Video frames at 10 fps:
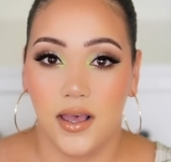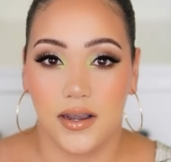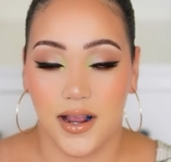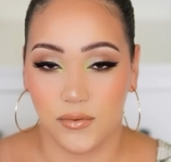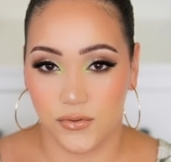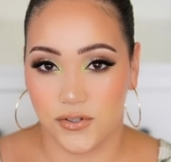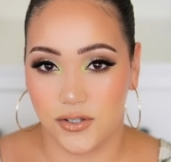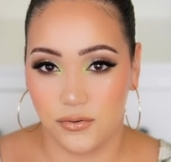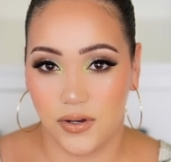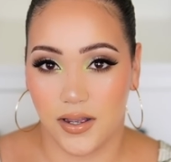And I will see
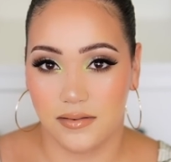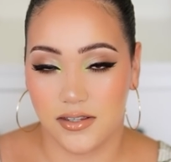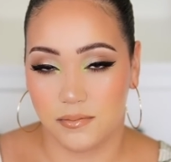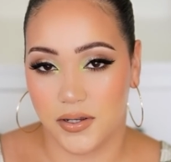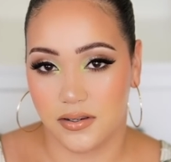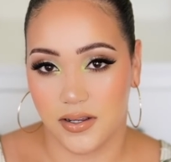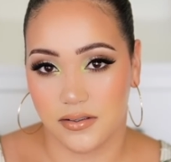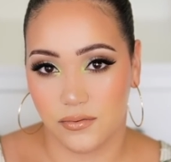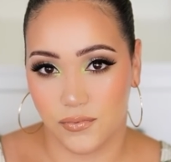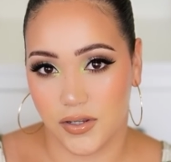you guys in my
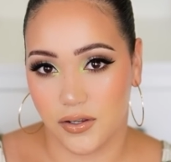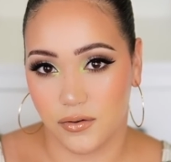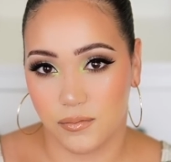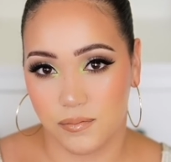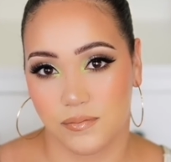next video.